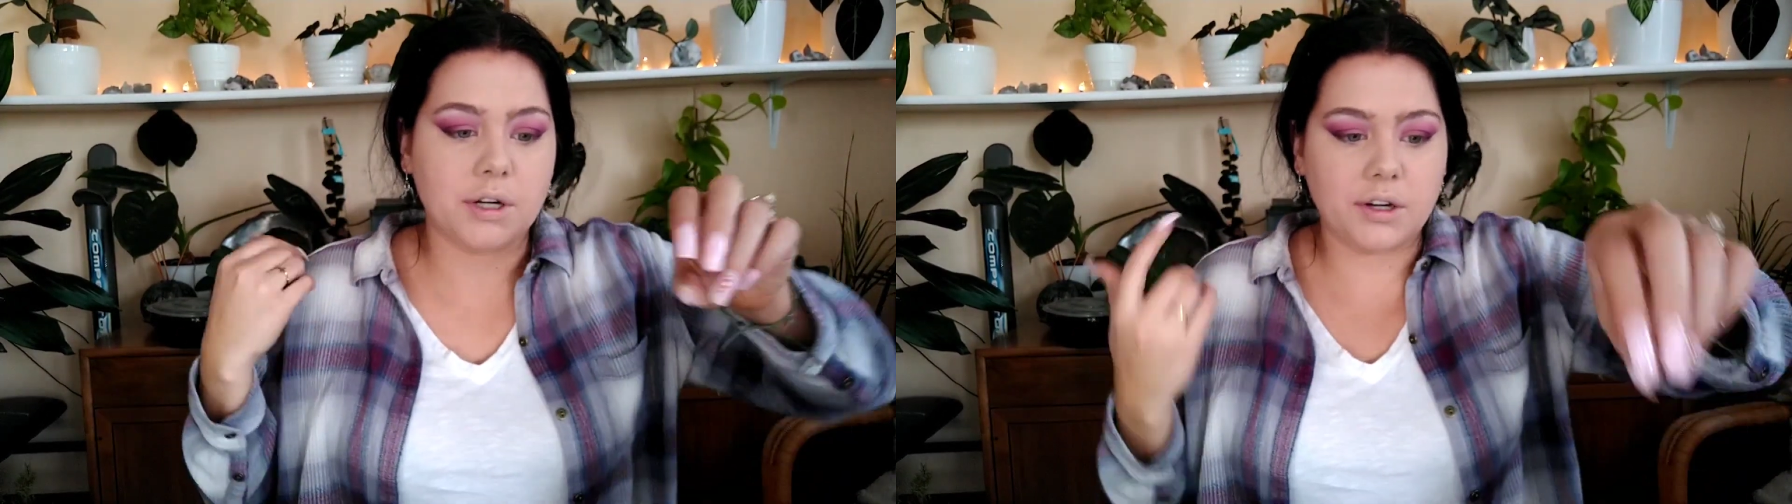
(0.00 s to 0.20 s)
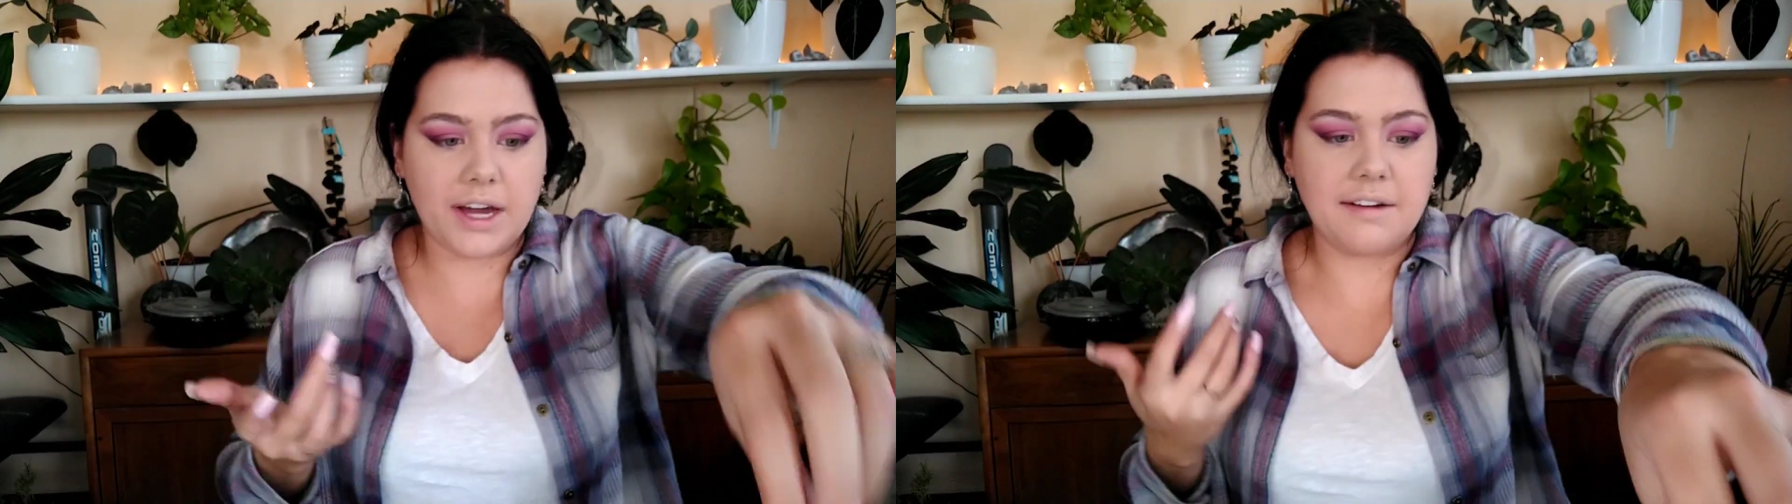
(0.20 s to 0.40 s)

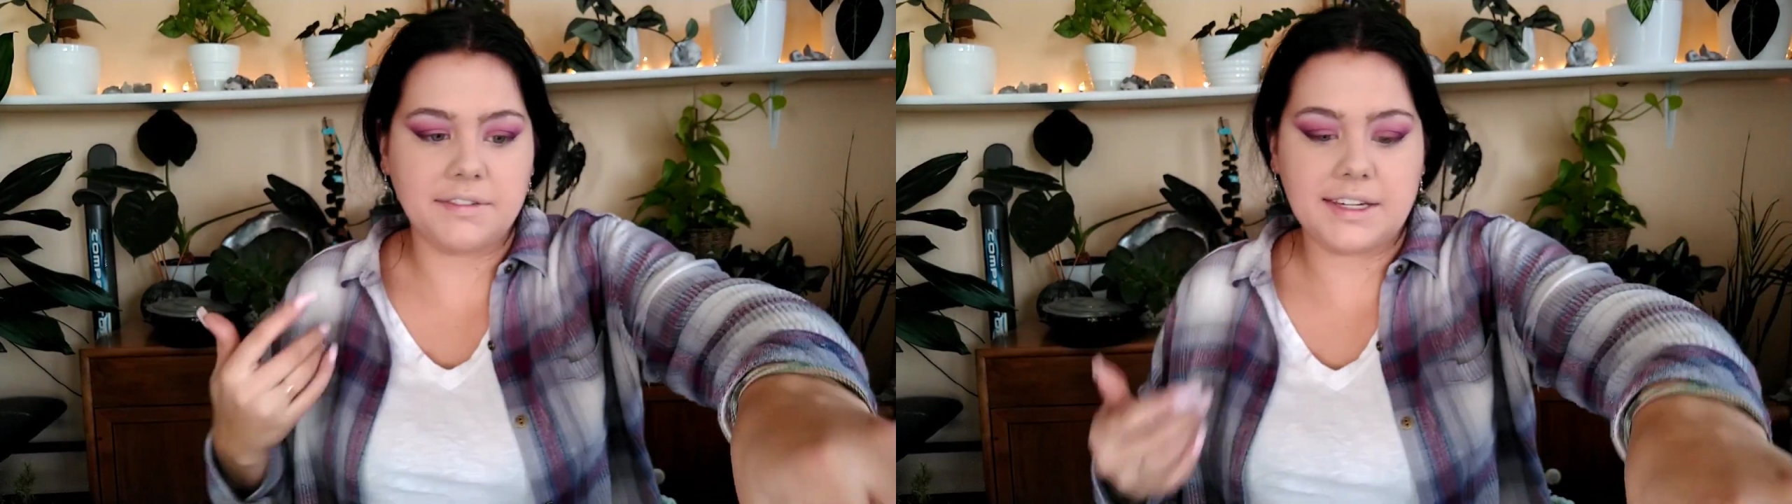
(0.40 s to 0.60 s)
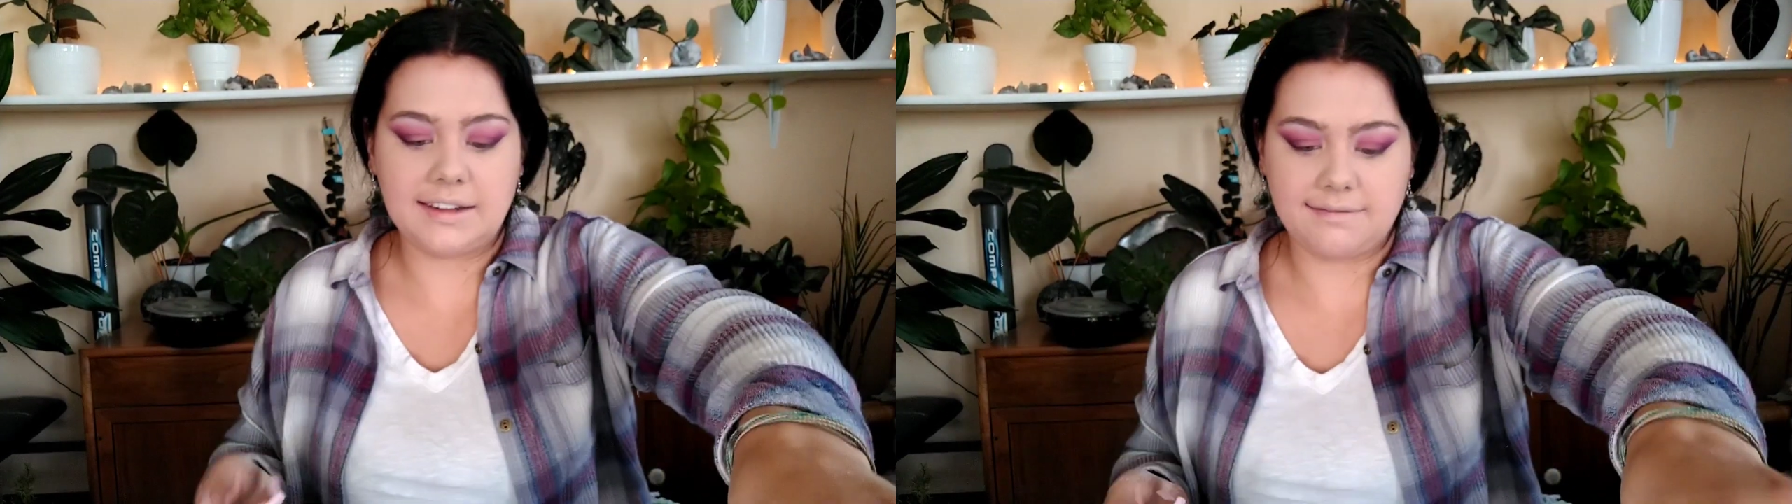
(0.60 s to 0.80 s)
your
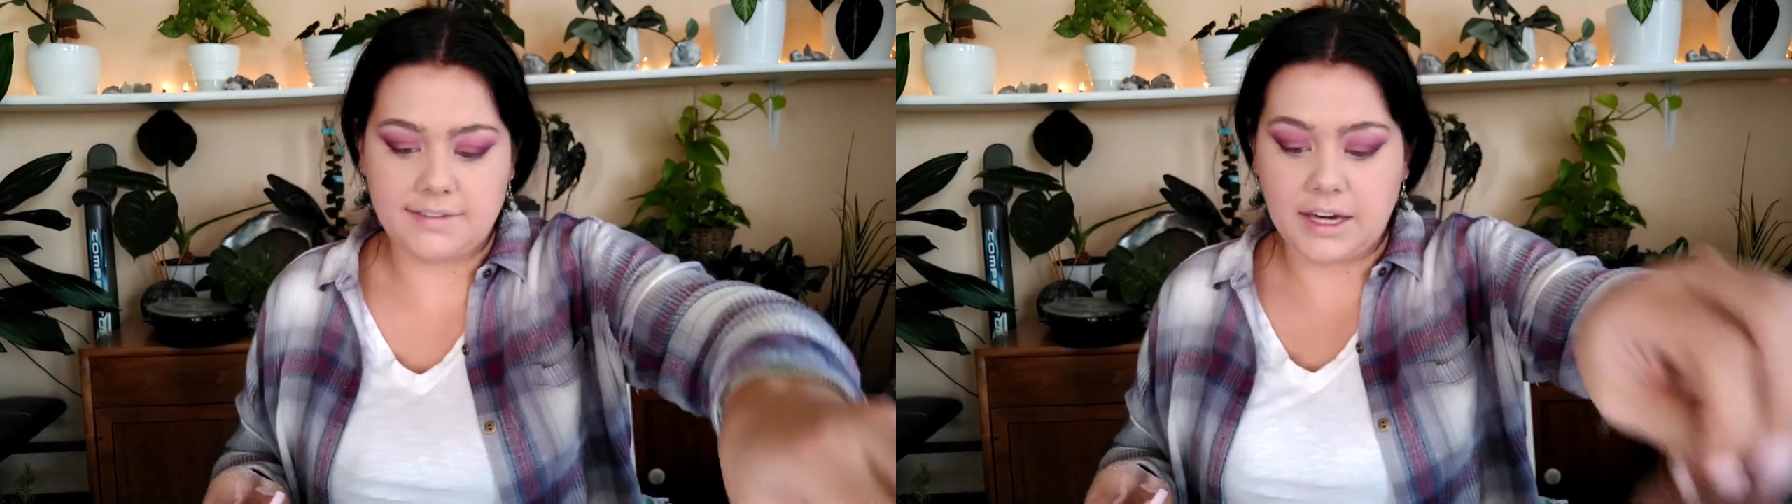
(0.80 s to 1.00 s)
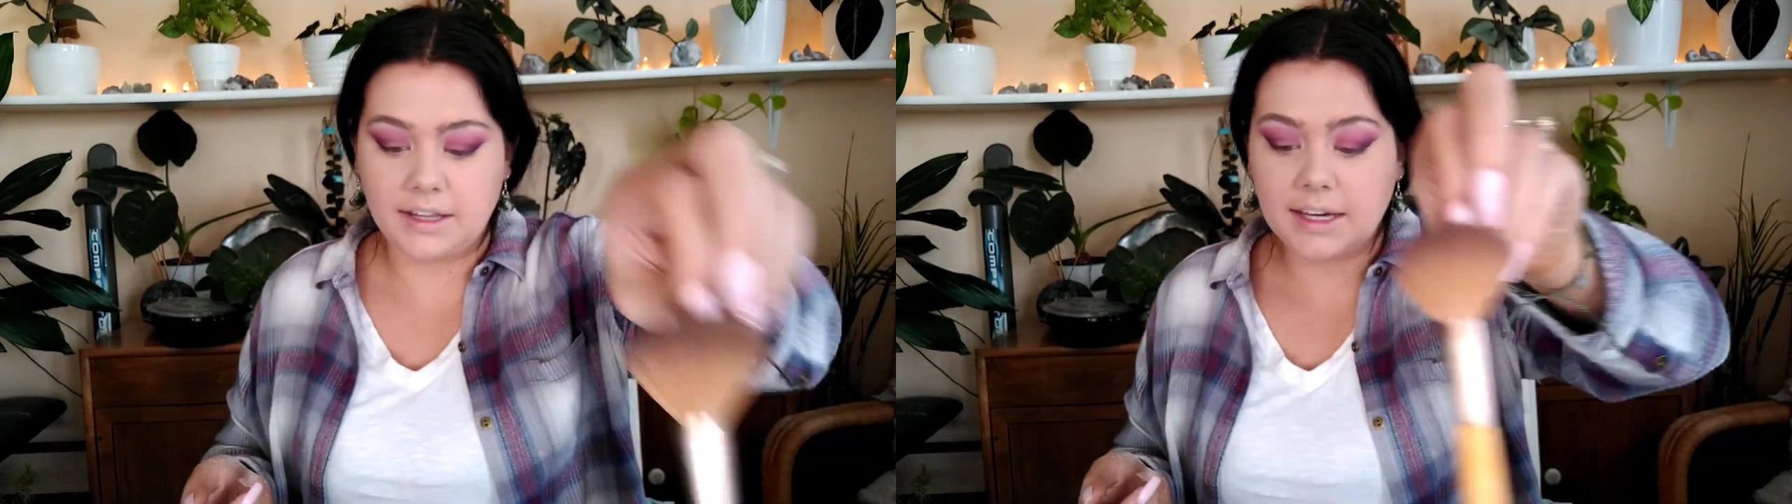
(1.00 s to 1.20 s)
African
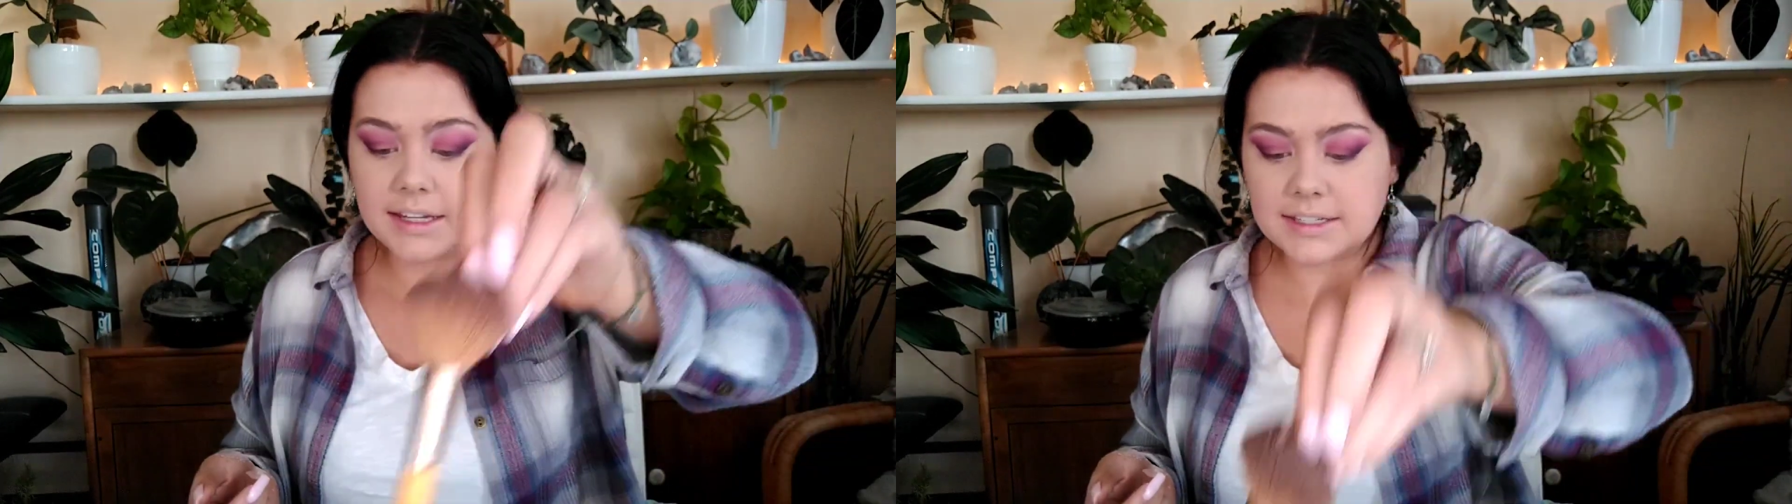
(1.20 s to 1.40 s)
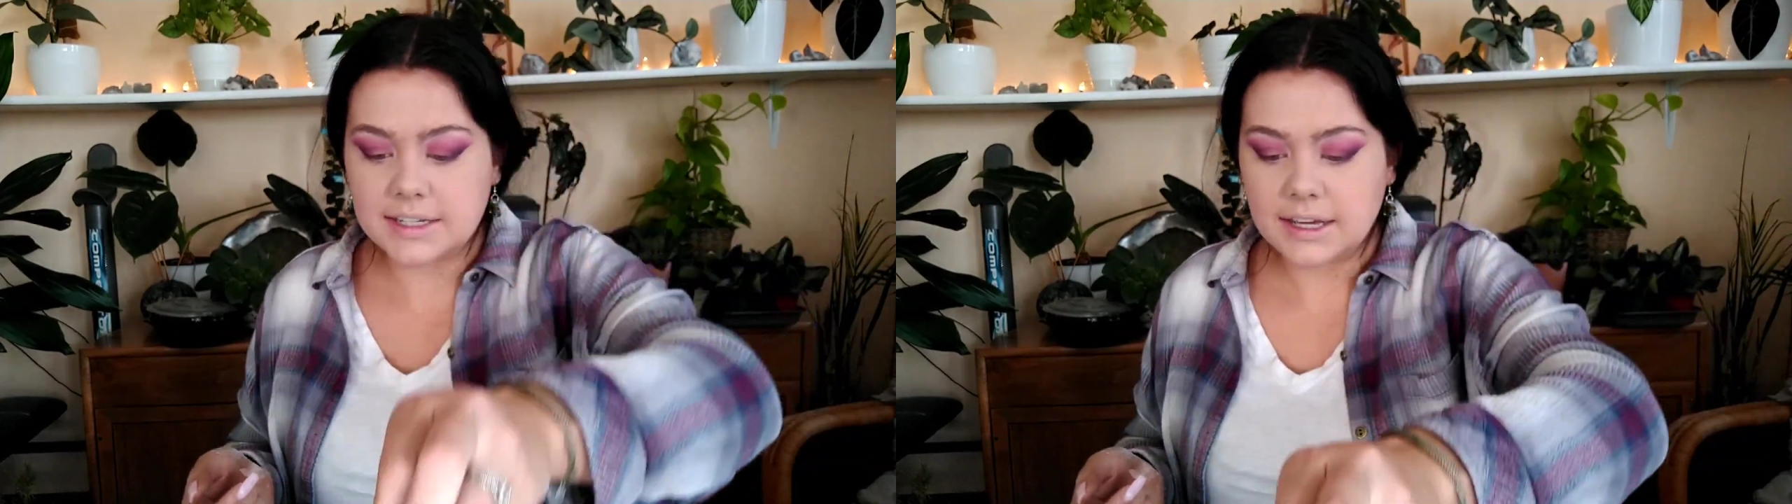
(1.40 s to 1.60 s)

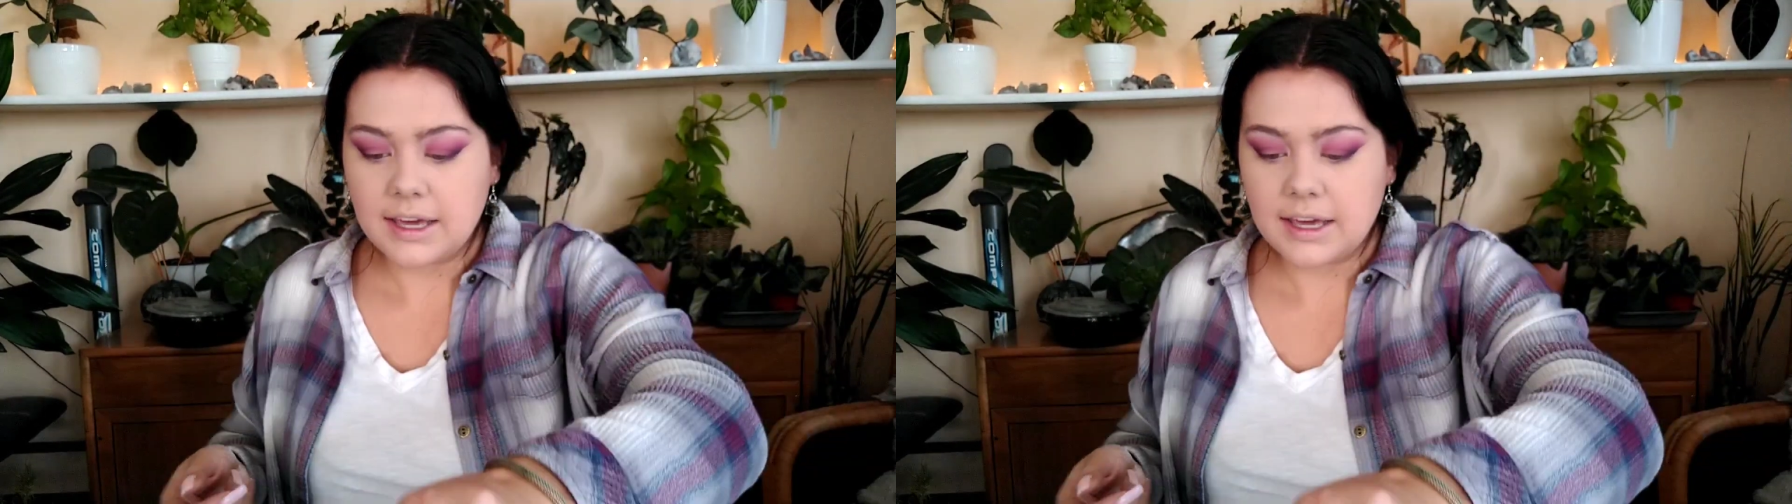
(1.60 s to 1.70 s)
violet,